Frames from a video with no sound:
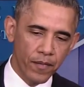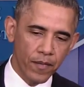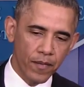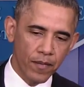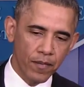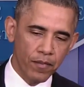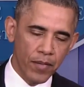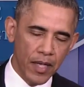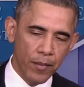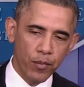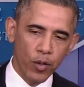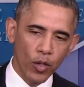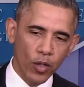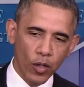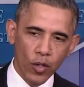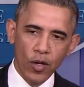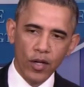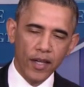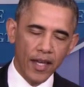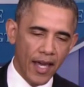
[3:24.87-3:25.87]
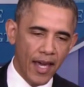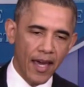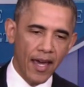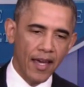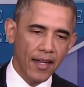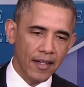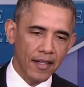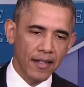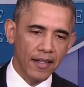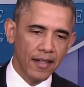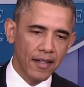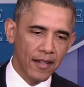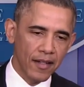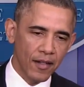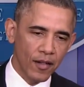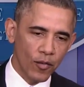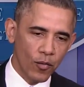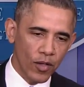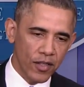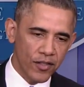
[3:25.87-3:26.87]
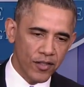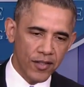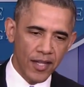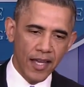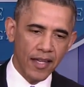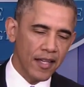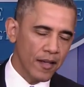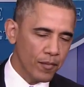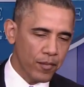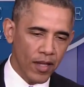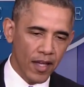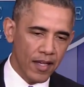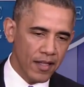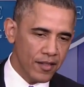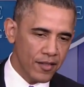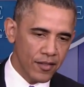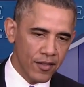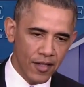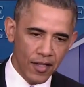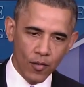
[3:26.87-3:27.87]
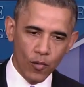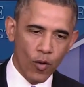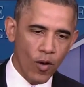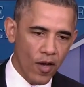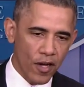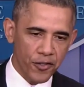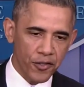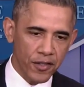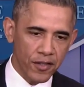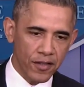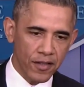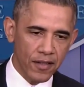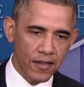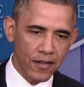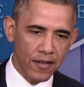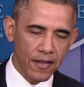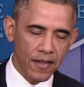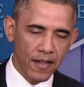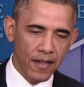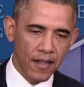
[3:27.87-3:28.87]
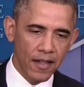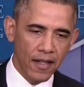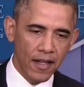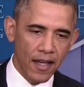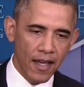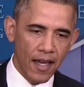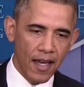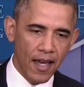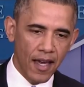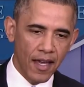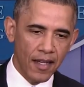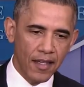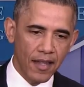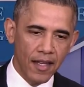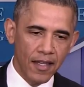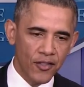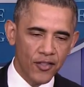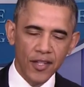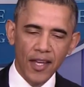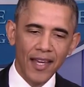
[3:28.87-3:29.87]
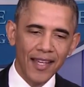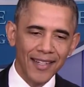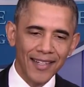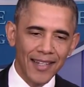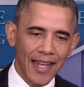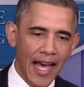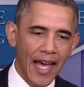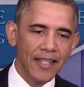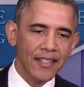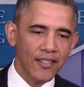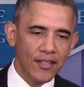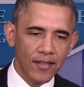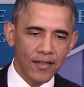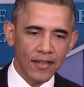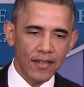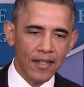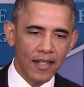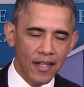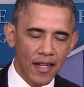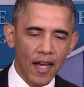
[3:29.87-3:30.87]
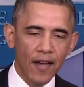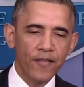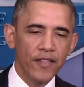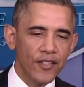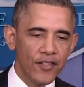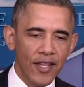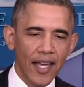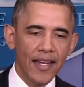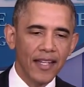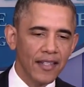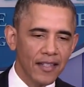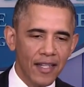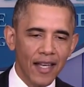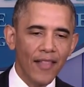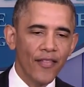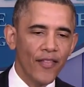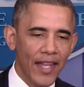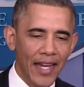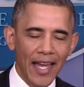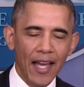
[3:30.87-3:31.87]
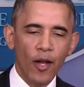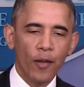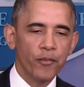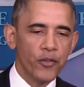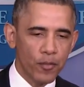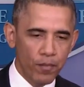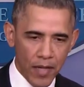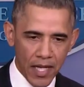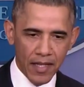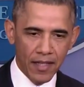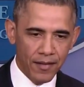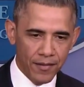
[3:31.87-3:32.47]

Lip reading: people look at what's taking place in Washington and they say, not enough is getting done that helps me.